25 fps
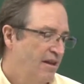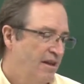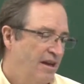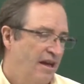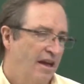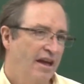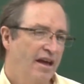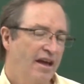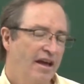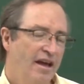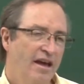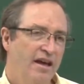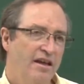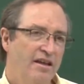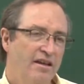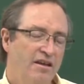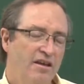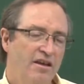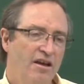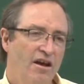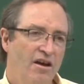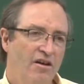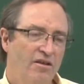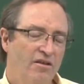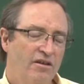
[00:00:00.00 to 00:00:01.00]

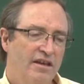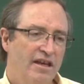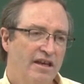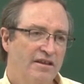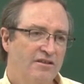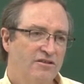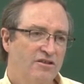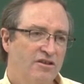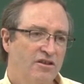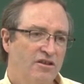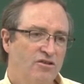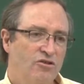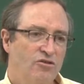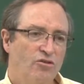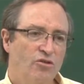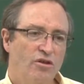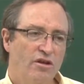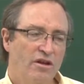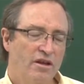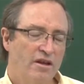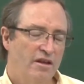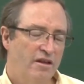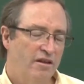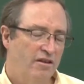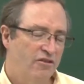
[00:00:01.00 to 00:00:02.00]
against the door.
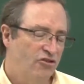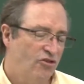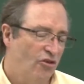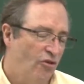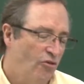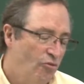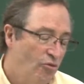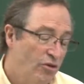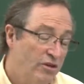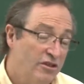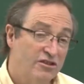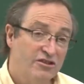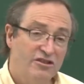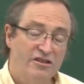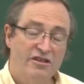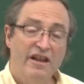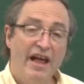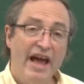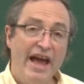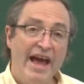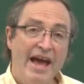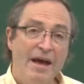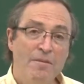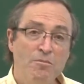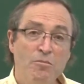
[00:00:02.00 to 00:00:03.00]
So it wouldn't
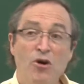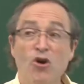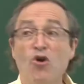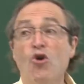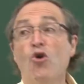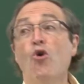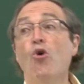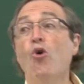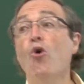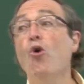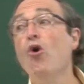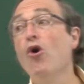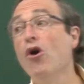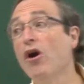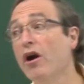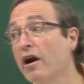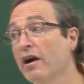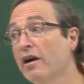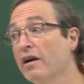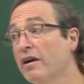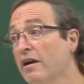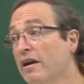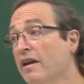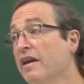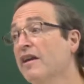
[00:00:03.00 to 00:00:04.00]
slam,
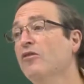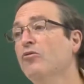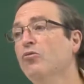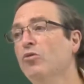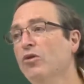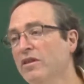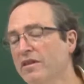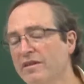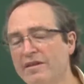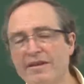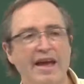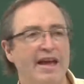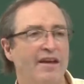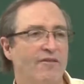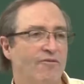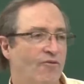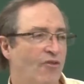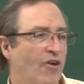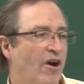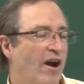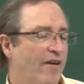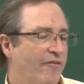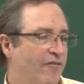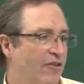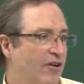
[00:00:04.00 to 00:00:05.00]
or it wouldn't take
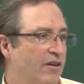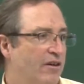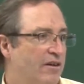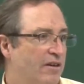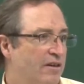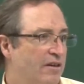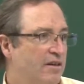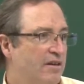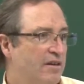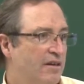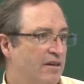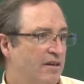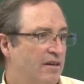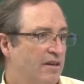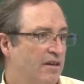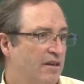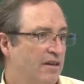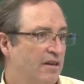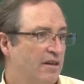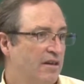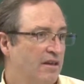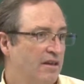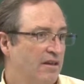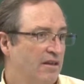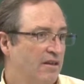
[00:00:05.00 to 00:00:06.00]
forever
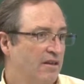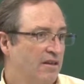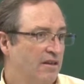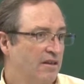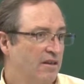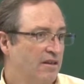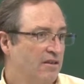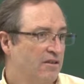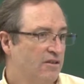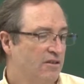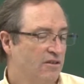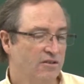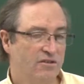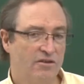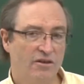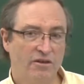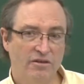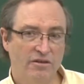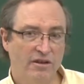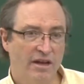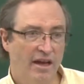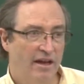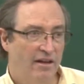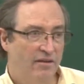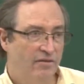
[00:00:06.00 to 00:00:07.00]
to slow
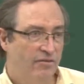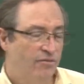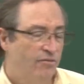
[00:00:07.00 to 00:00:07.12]
down.